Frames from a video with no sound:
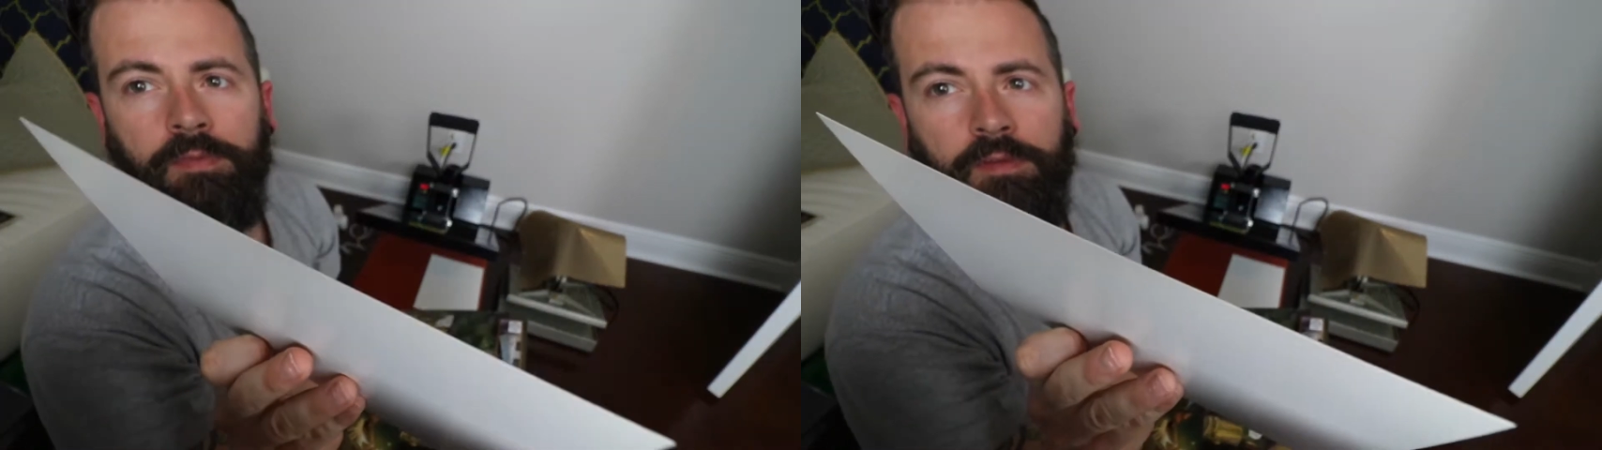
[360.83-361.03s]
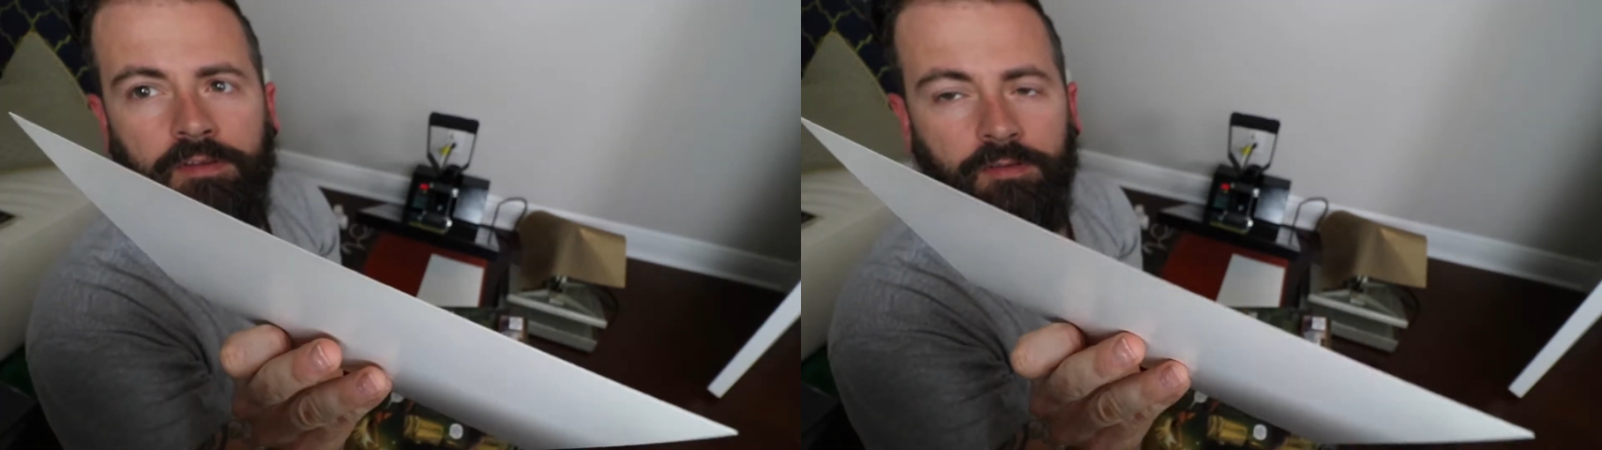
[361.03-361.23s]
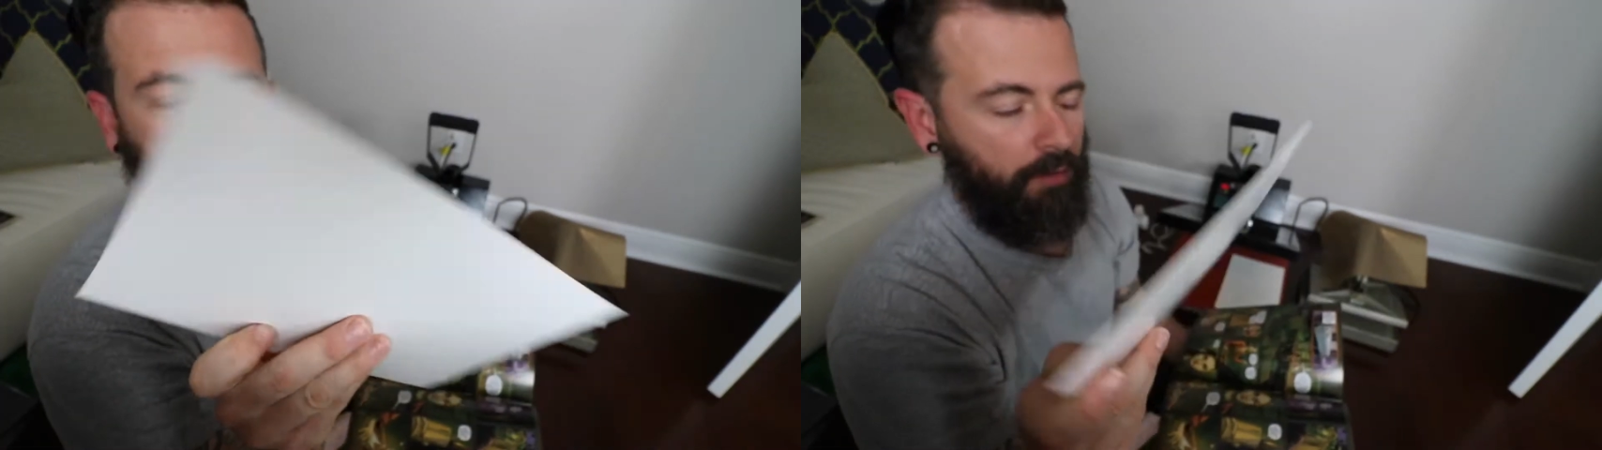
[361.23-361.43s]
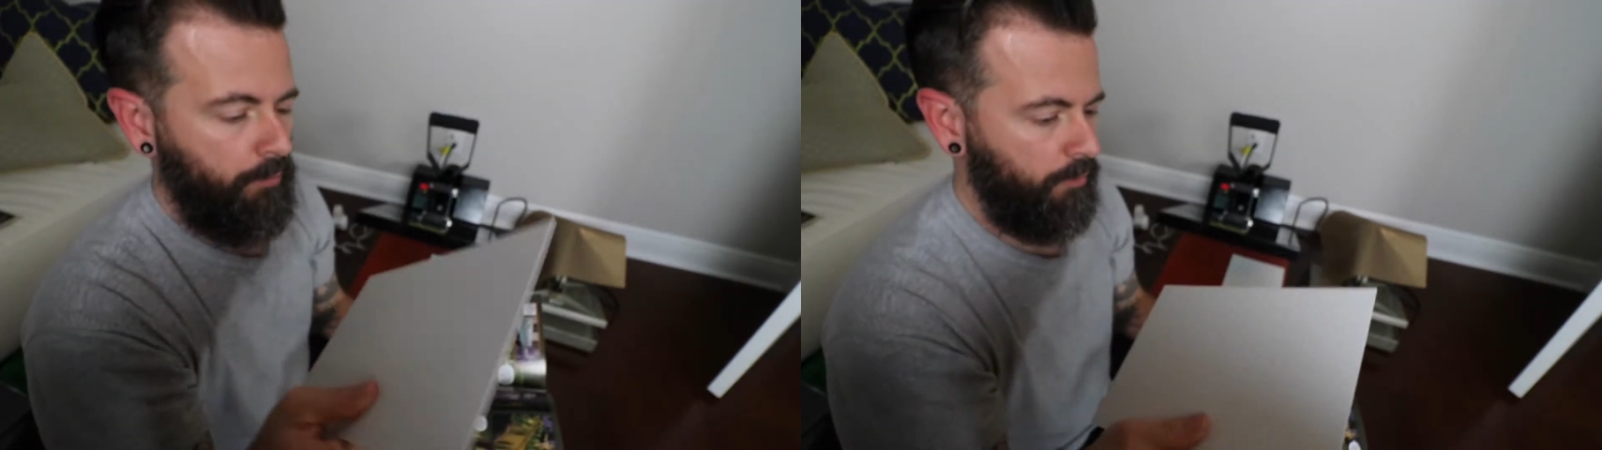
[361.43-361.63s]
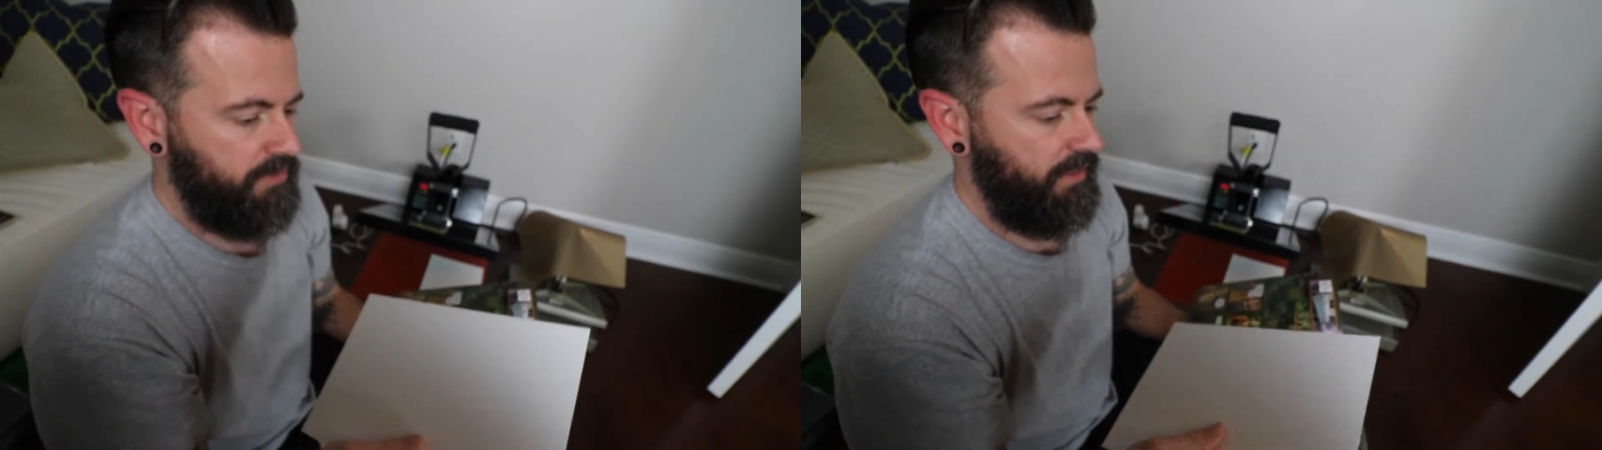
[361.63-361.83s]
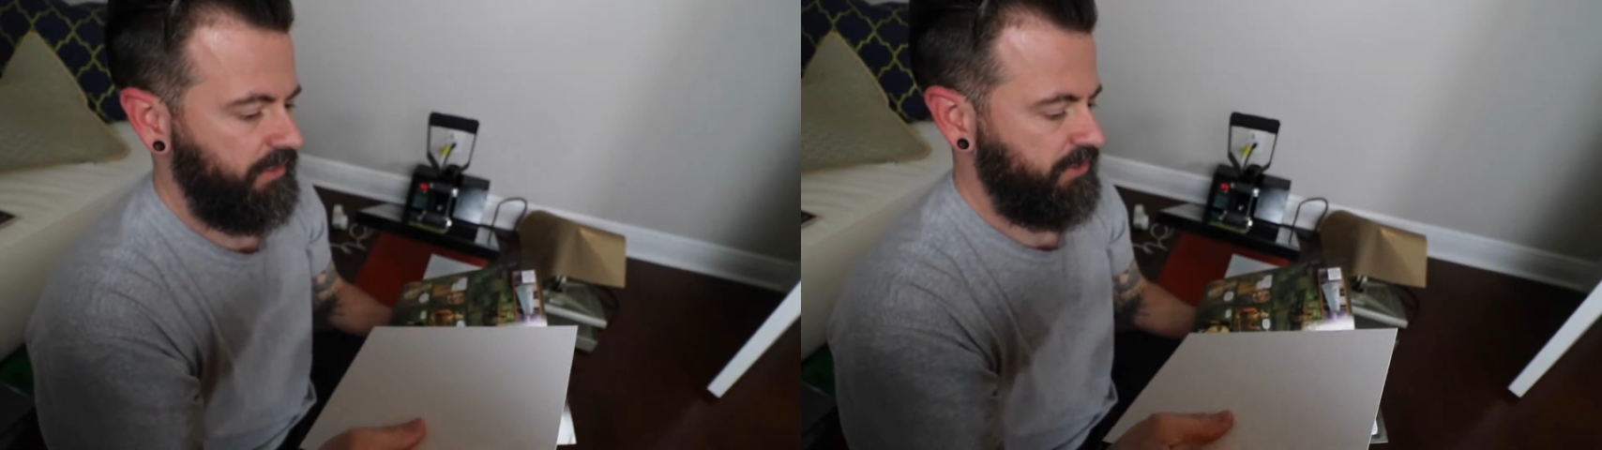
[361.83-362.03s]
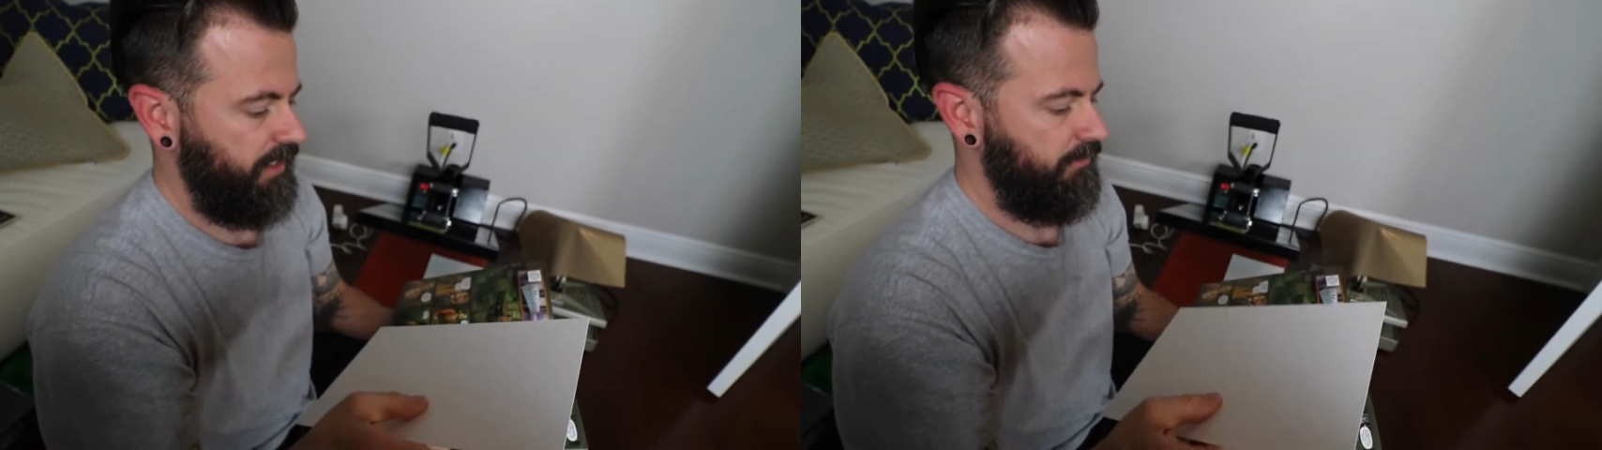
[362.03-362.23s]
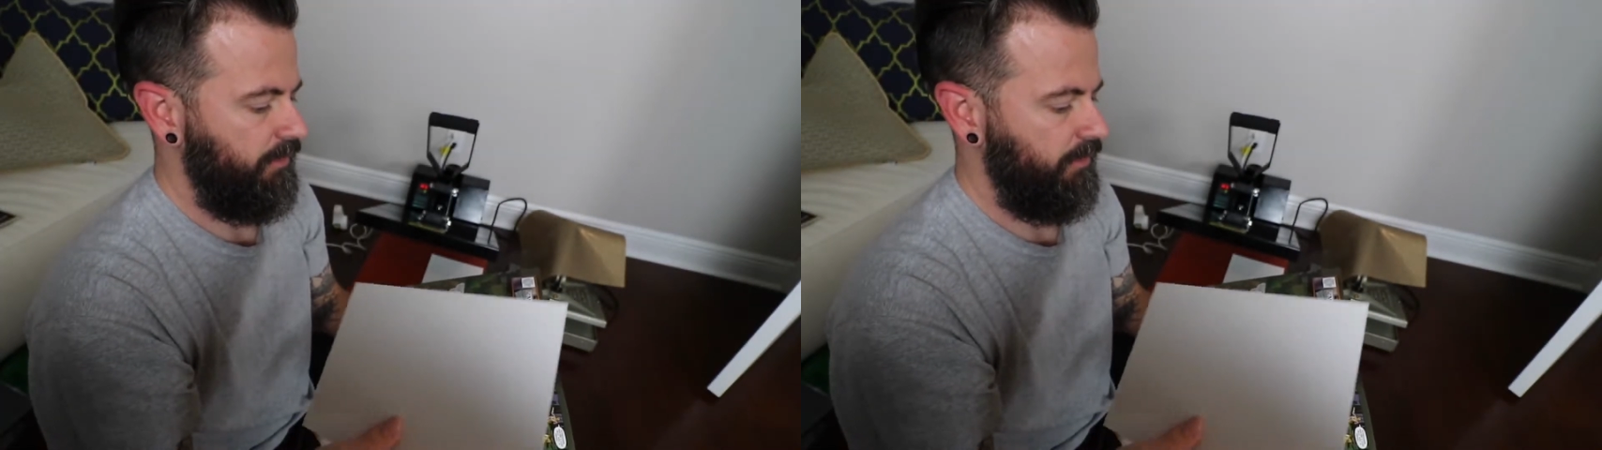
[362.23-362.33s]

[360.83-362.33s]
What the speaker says: this is one of the boards that I shaved